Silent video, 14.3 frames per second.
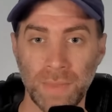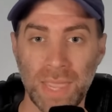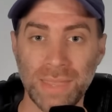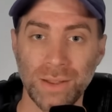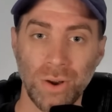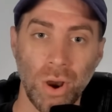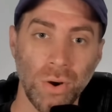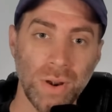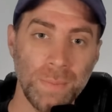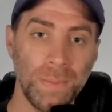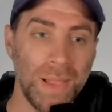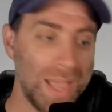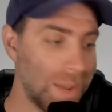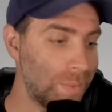And they're already
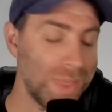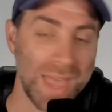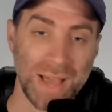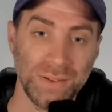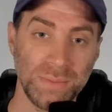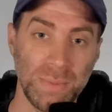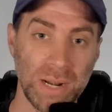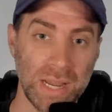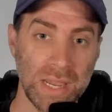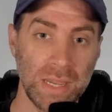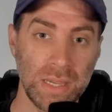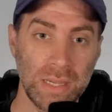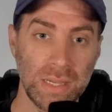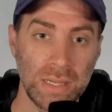playing with house
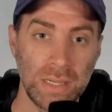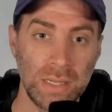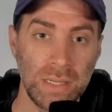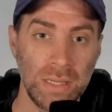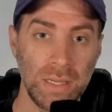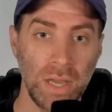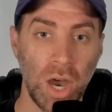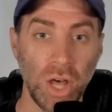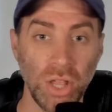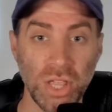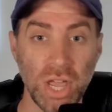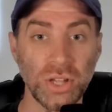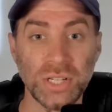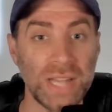money. On
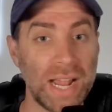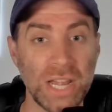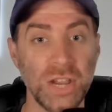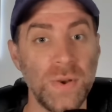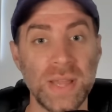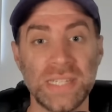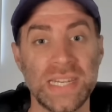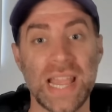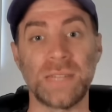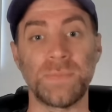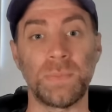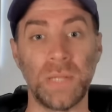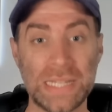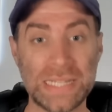the other side, USC has
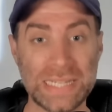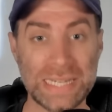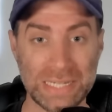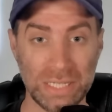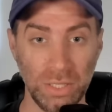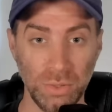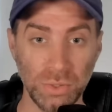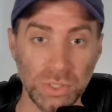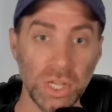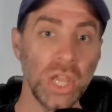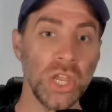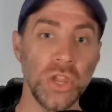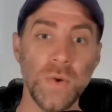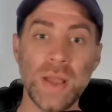plenty to lose.
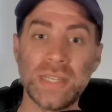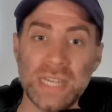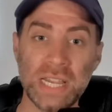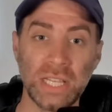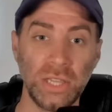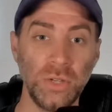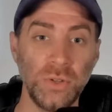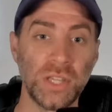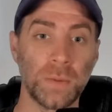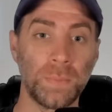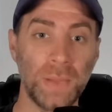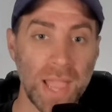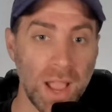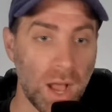USC can lose their
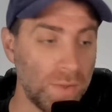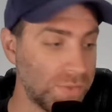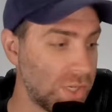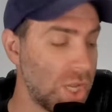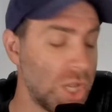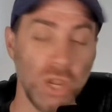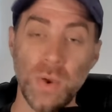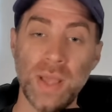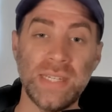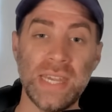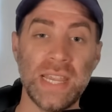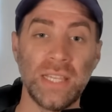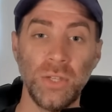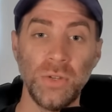playoffs.
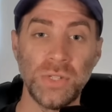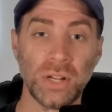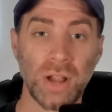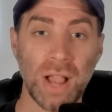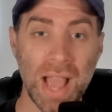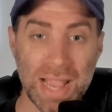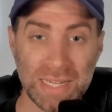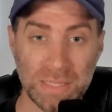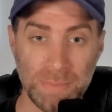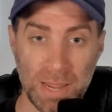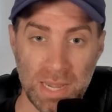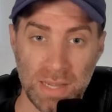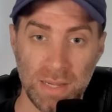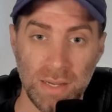USC can lose their
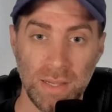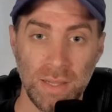Heisman.